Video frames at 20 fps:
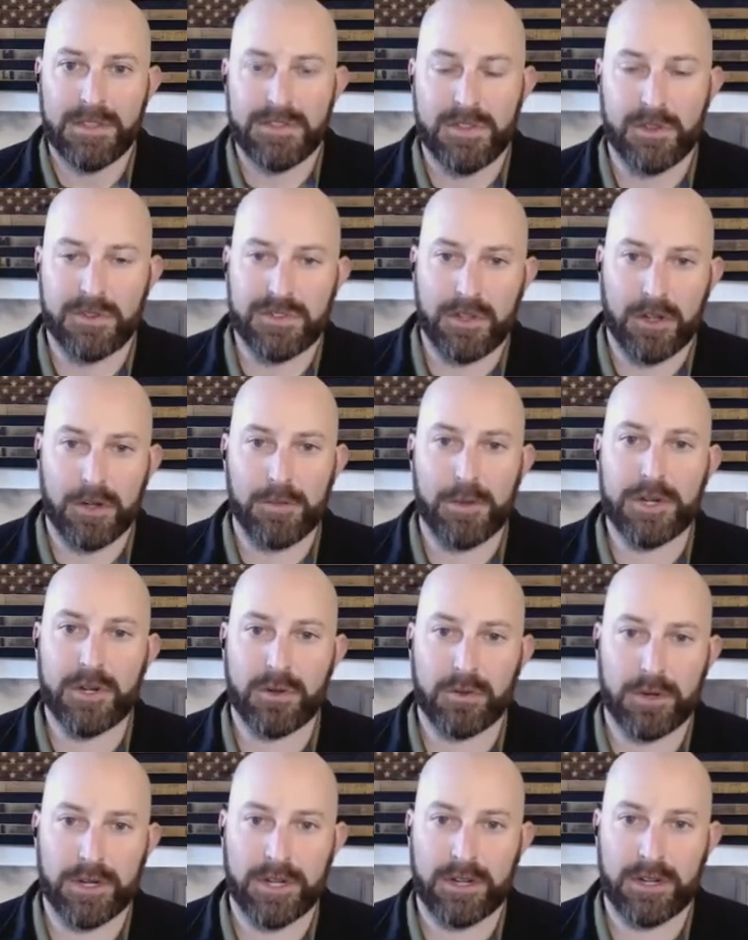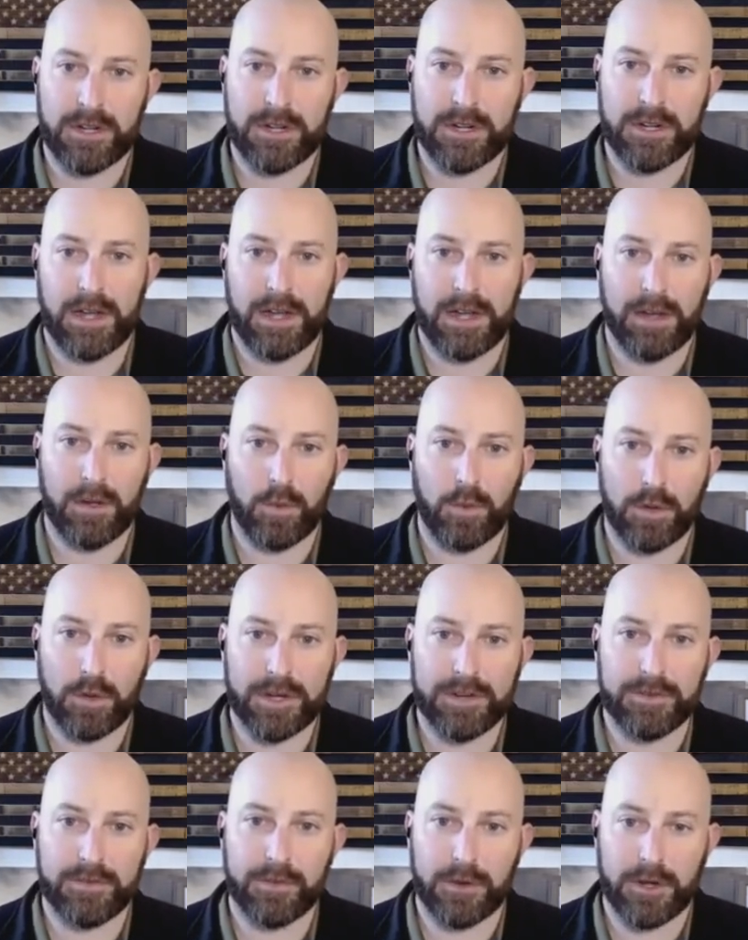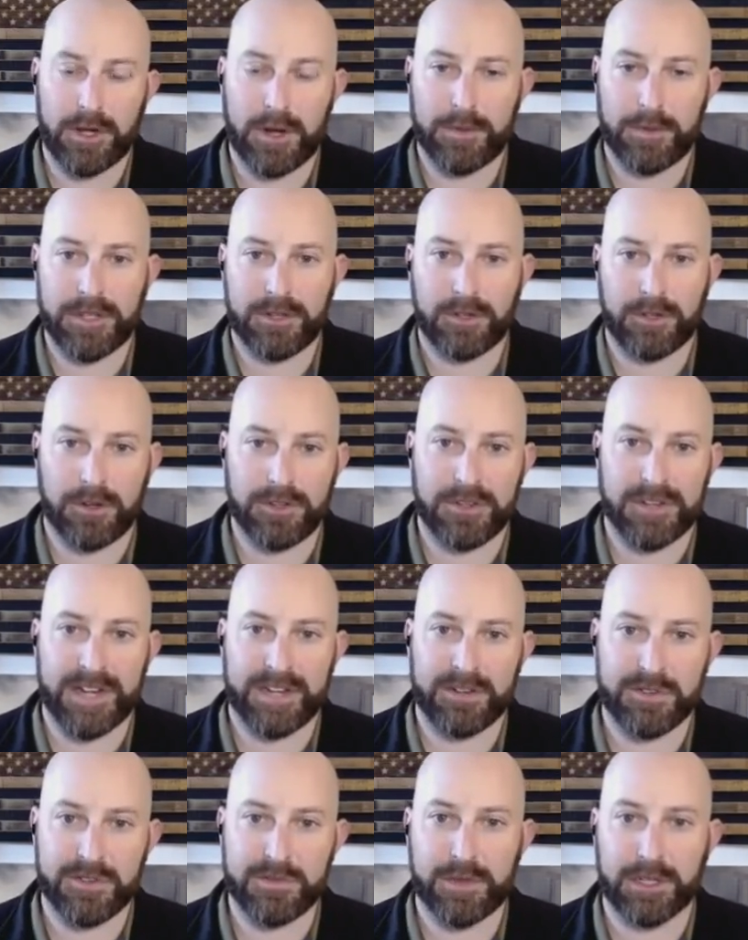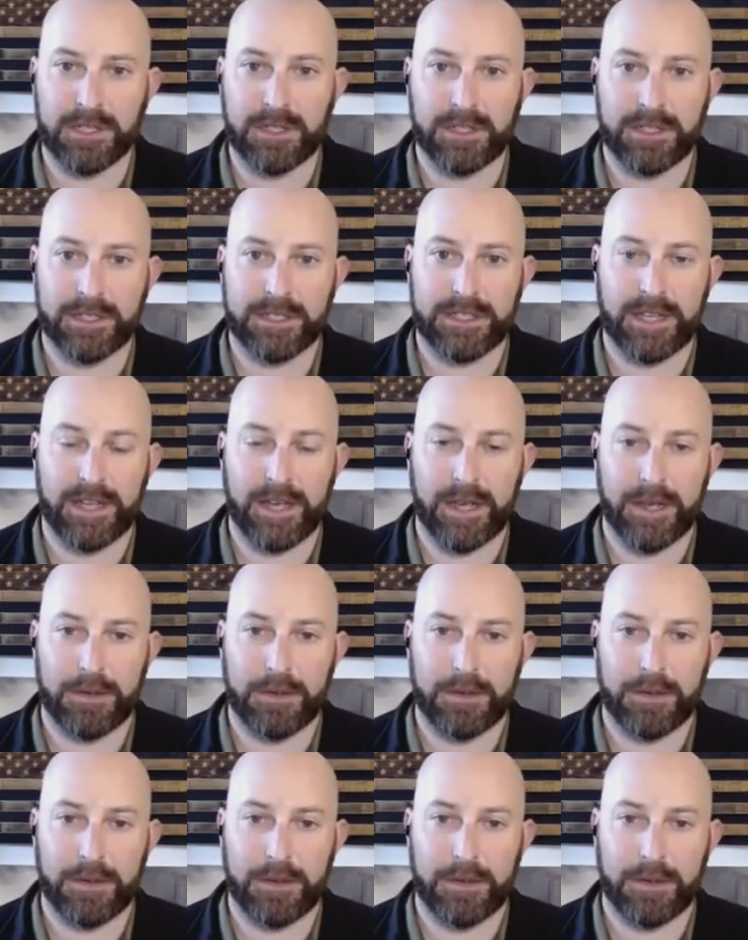So I started my career working for a company called Archer Daniels Midland,